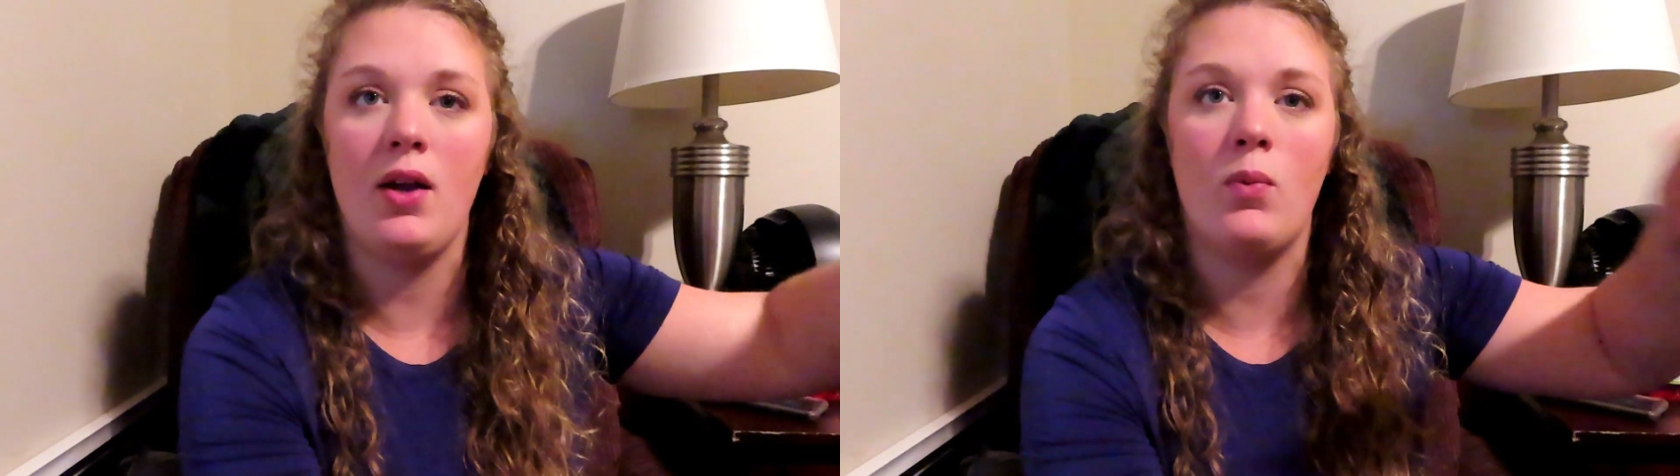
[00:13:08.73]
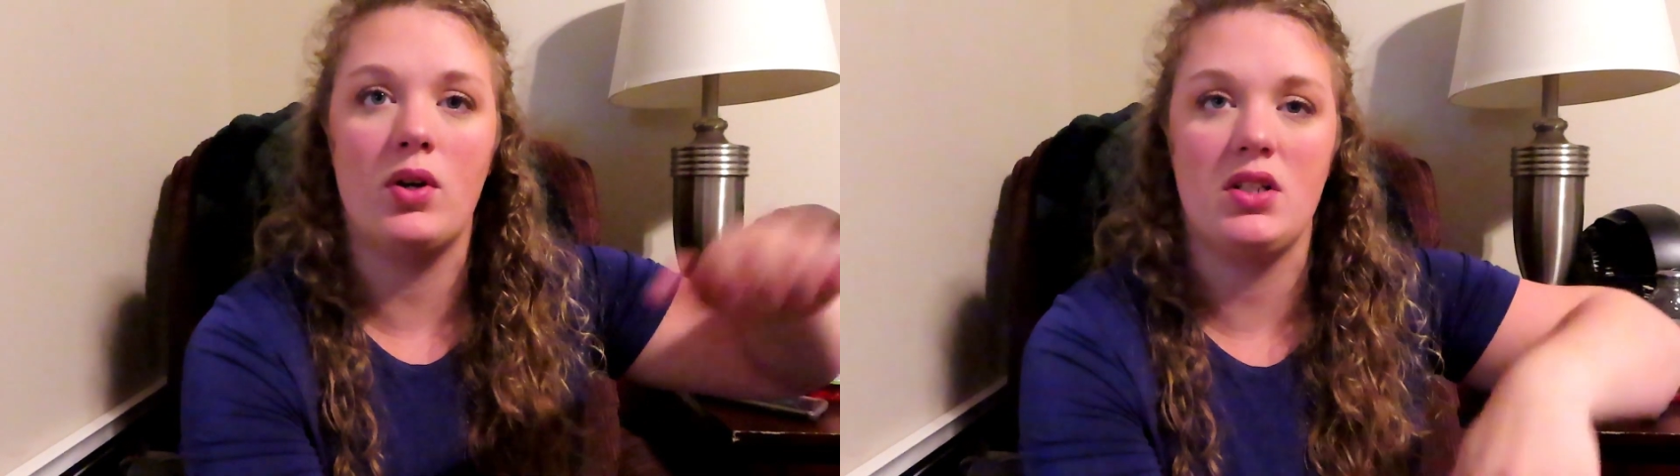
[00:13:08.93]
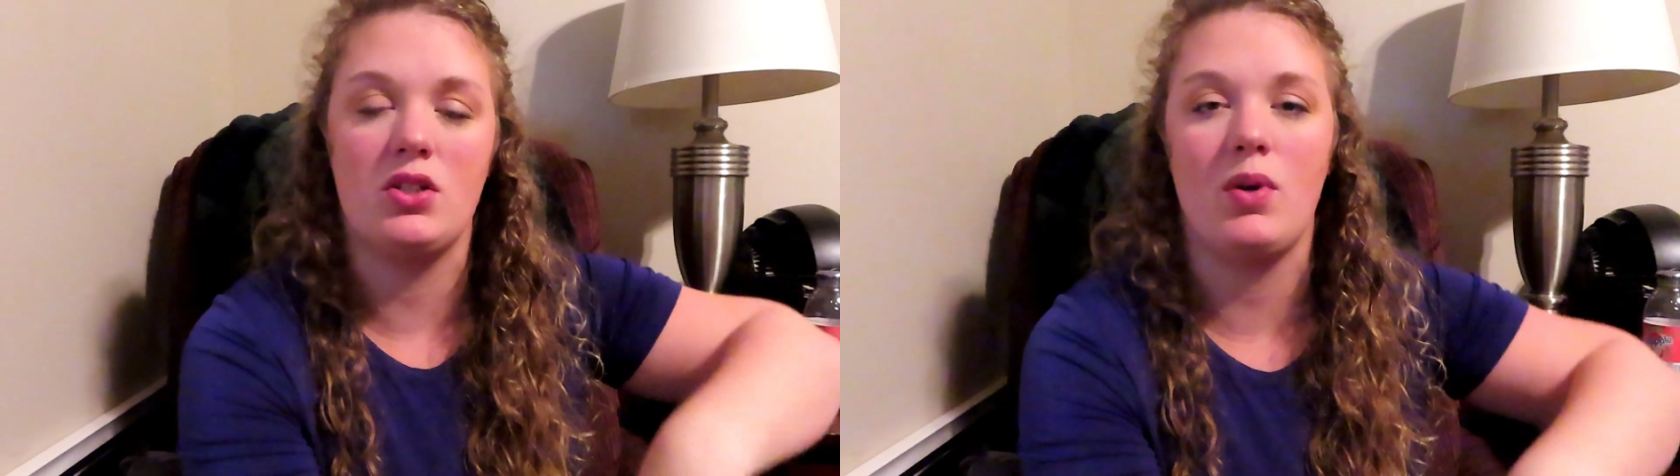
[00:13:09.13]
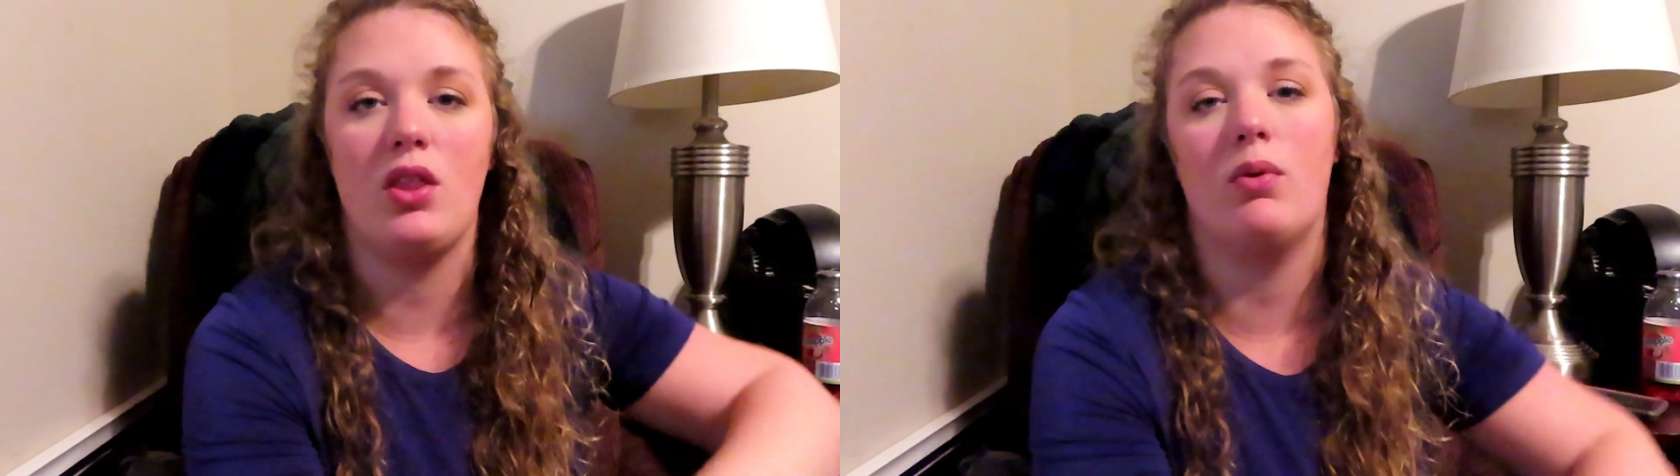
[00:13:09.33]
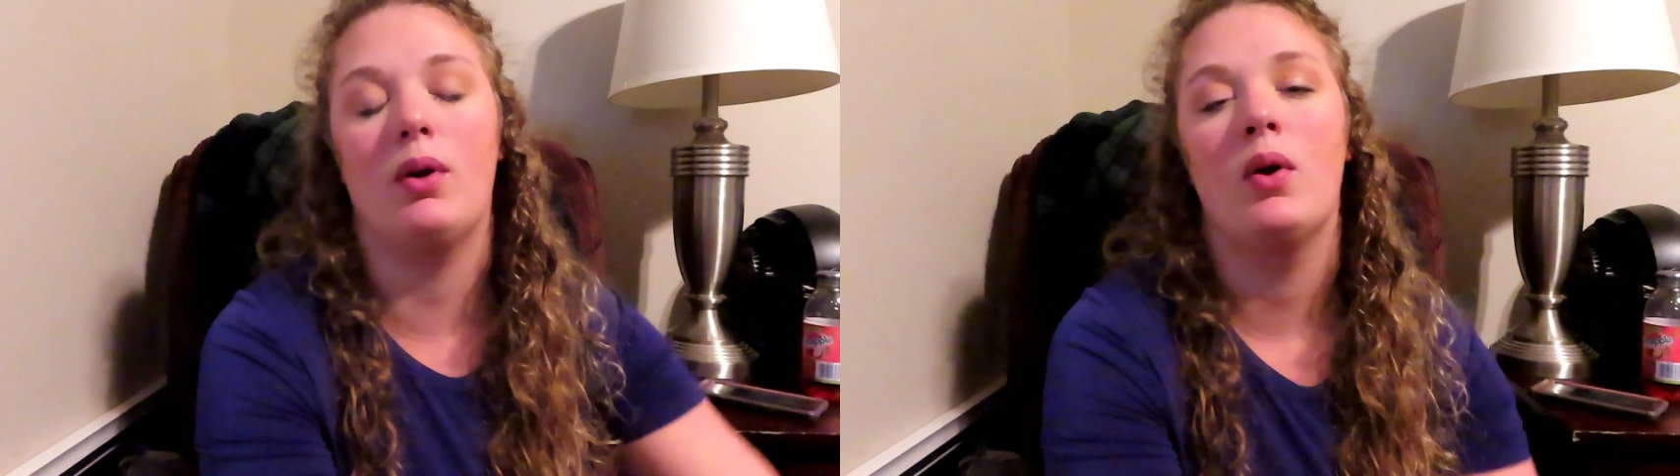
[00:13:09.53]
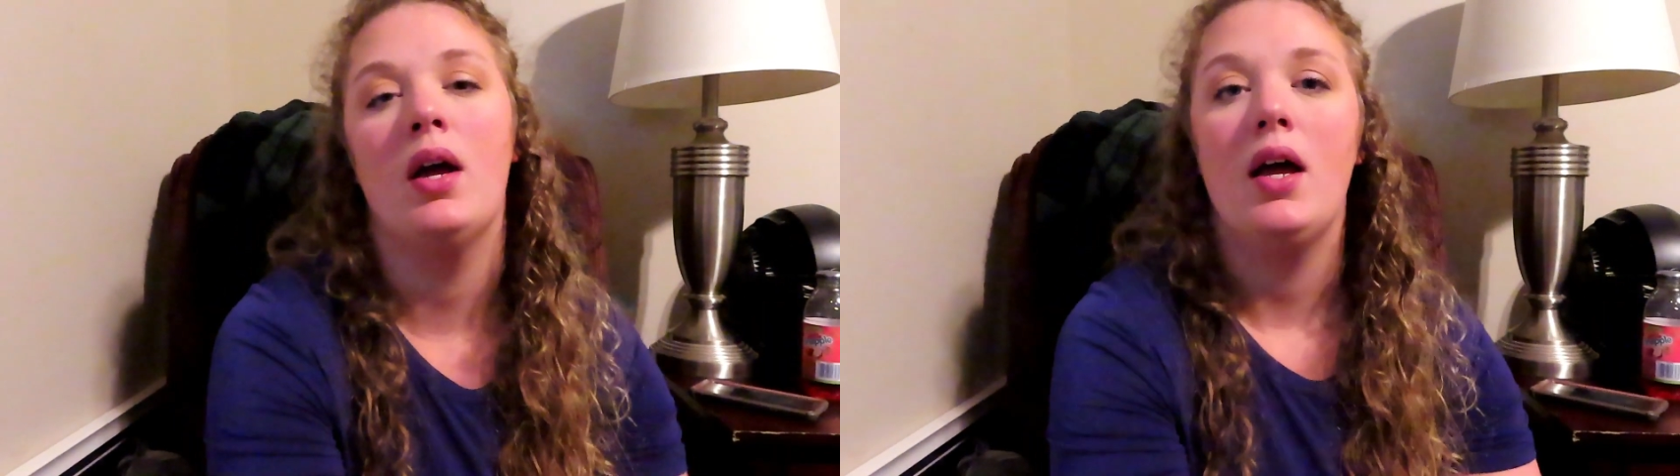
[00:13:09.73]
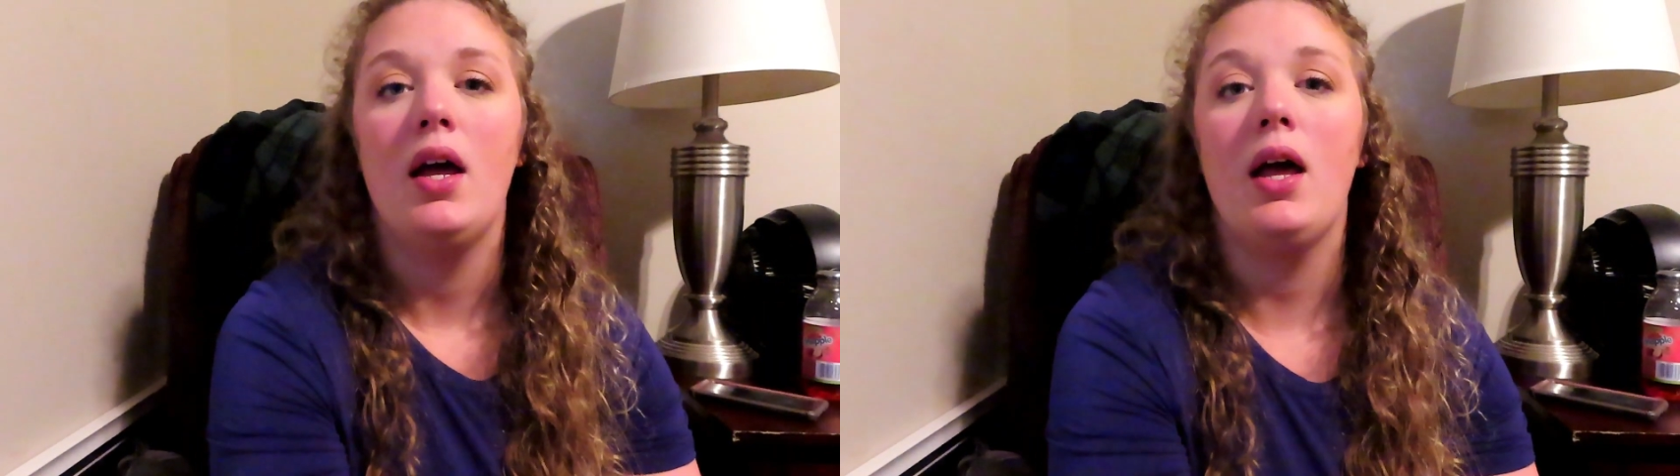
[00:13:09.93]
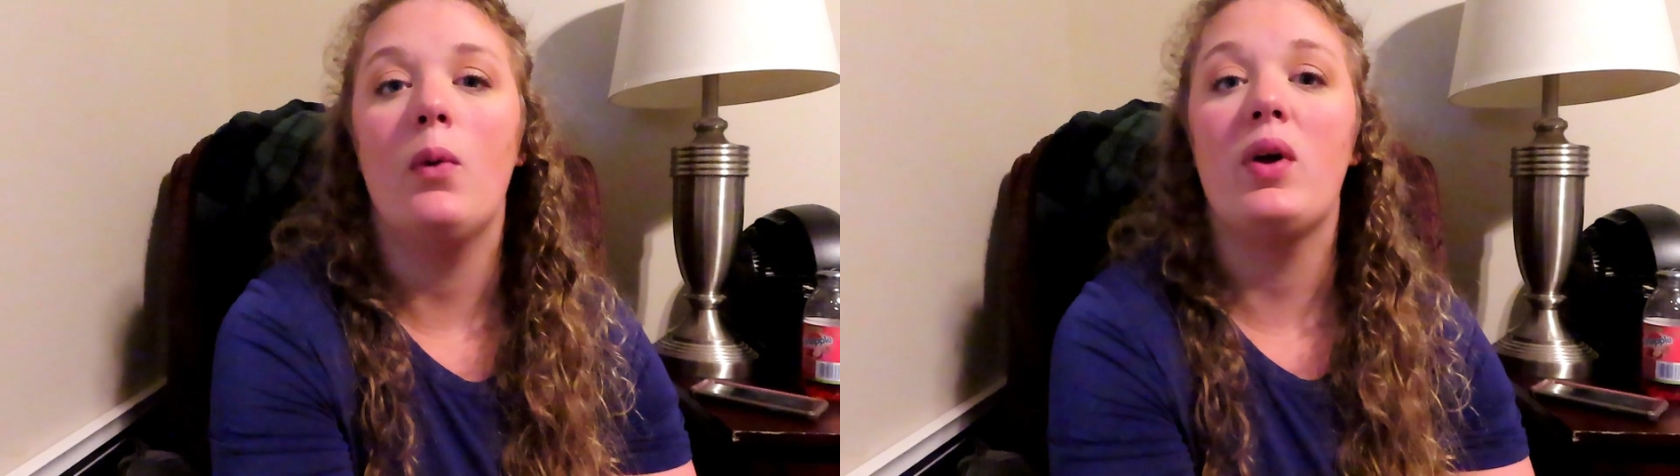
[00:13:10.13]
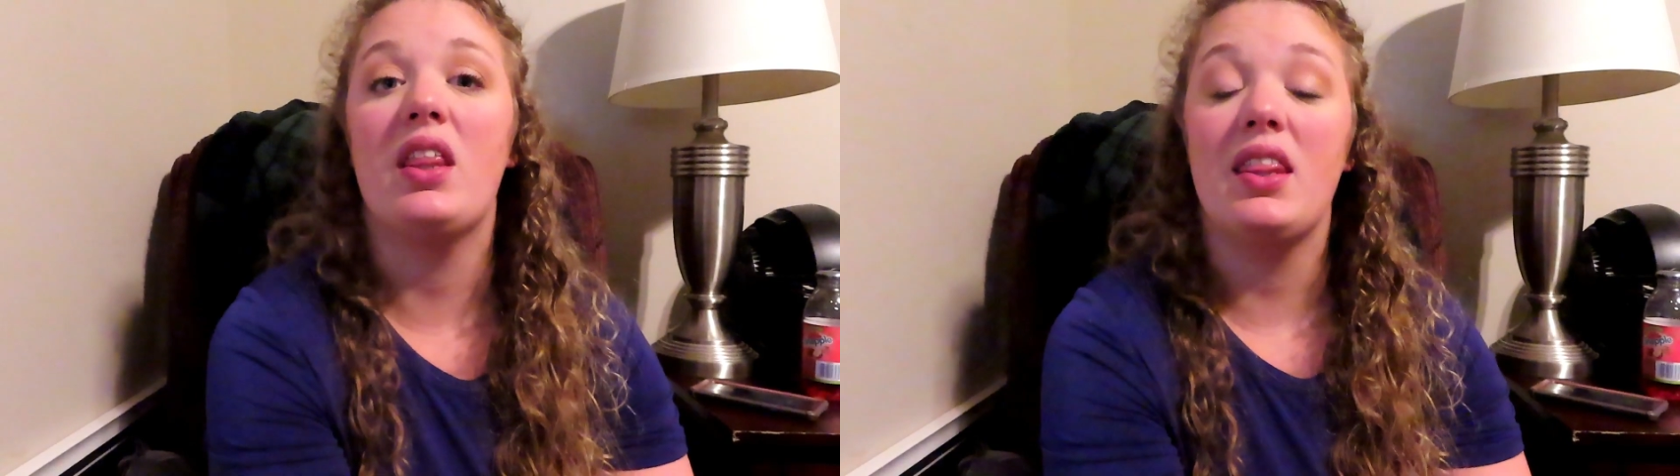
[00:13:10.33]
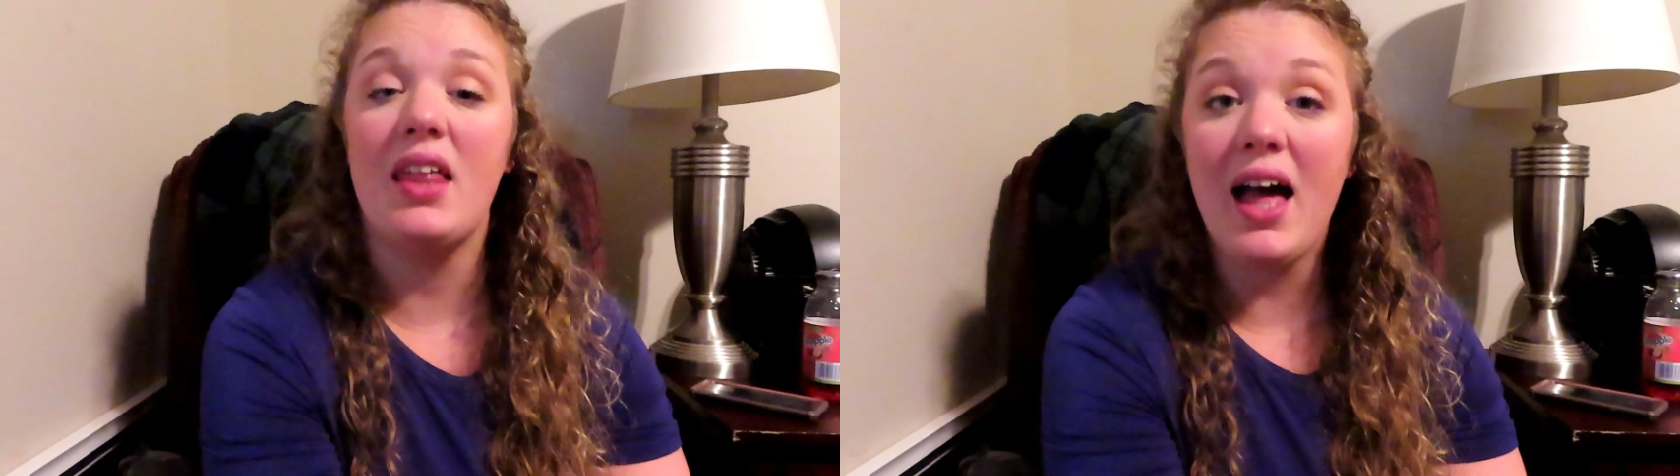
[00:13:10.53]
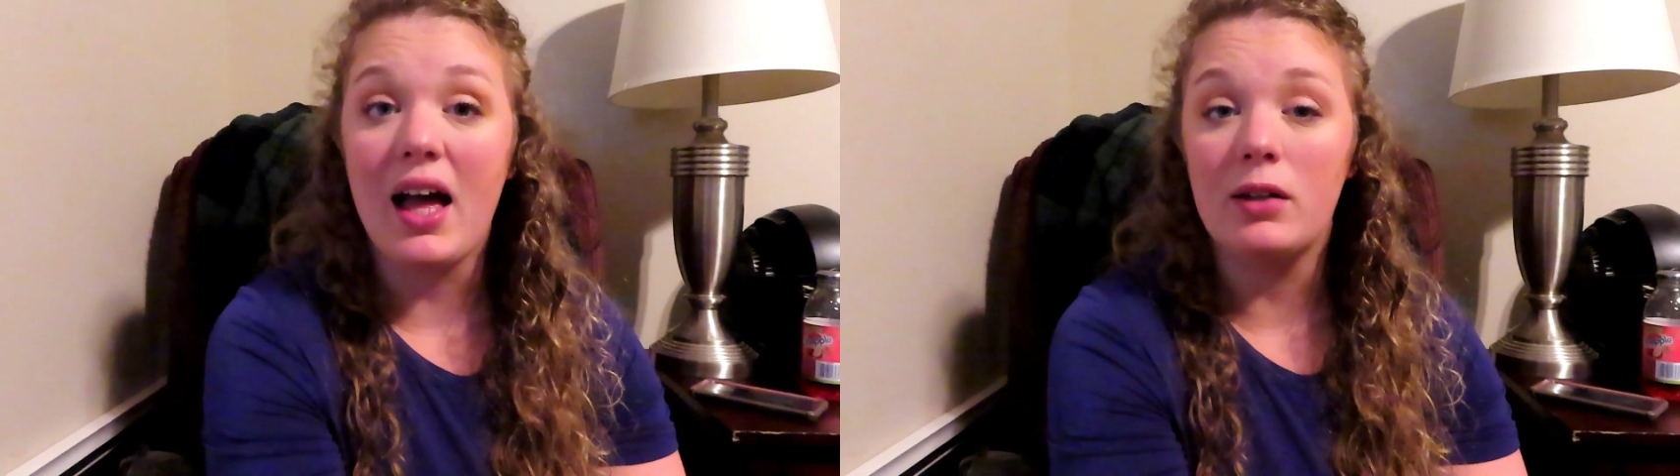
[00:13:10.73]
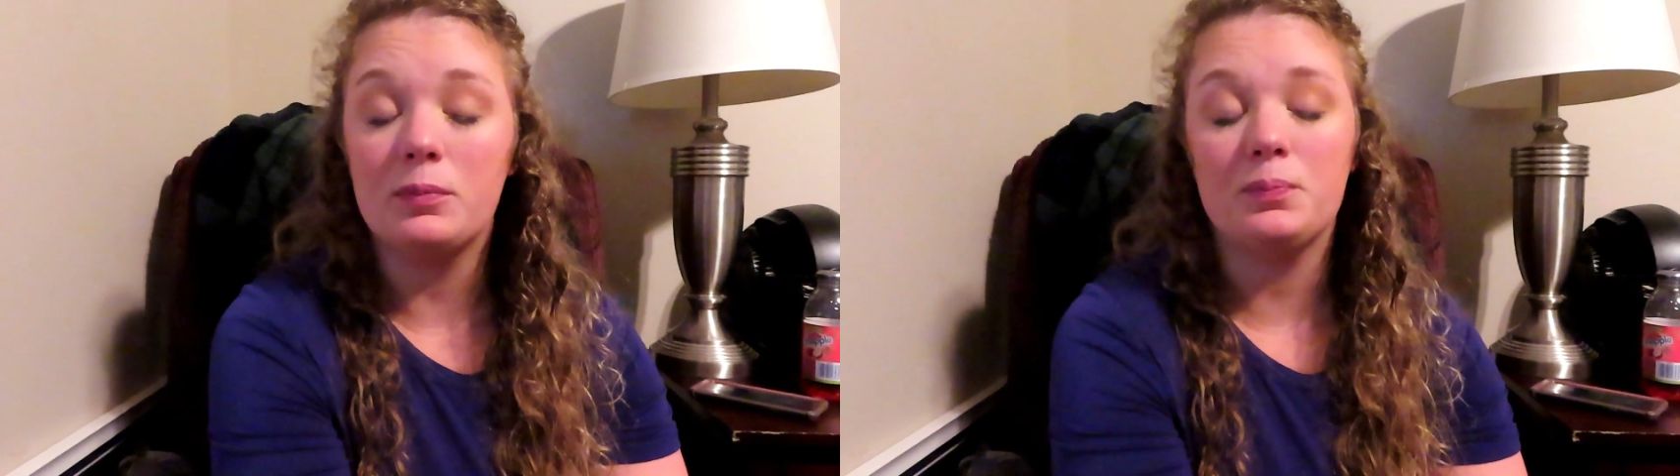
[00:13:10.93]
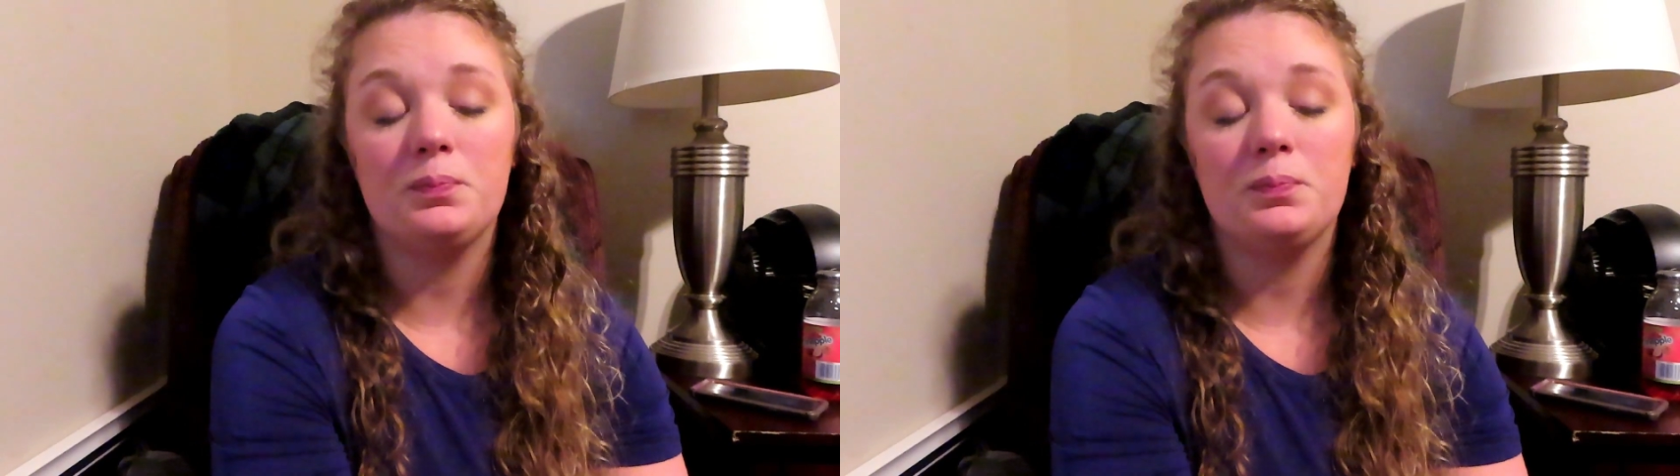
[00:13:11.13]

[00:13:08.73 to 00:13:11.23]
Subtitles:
and worked its way through. And with that,